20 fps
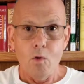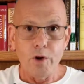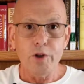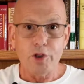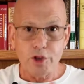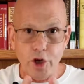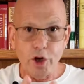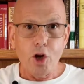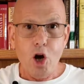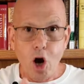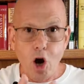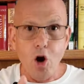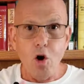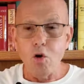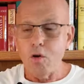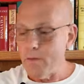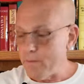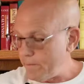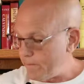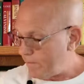was to
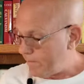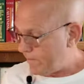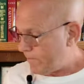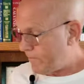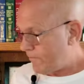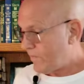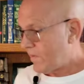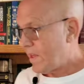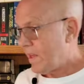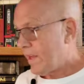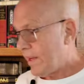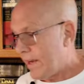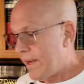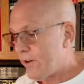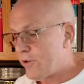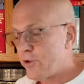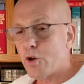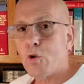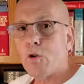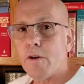go
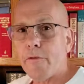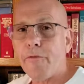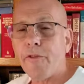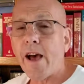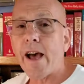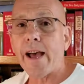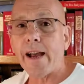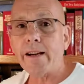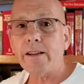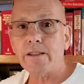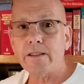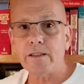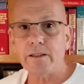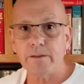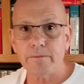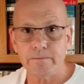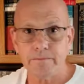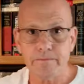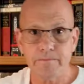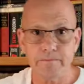into effect,